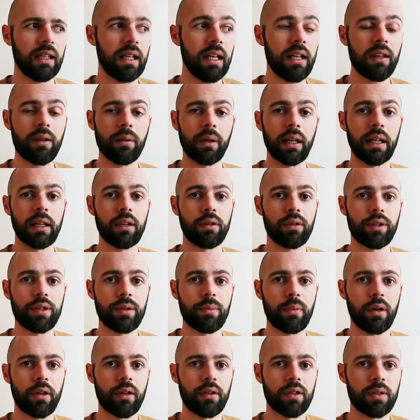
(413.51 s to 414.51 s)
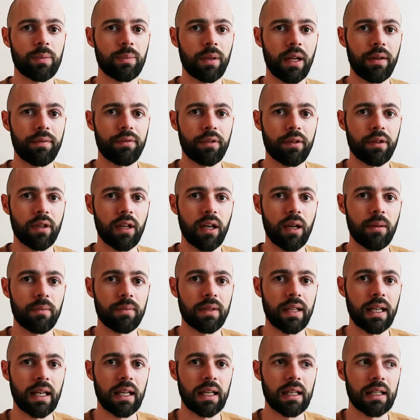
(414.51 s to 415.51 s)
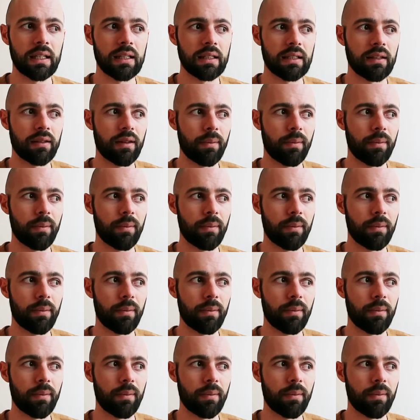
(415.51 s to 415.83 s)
Either way, Quasimodo is blamed for crimes and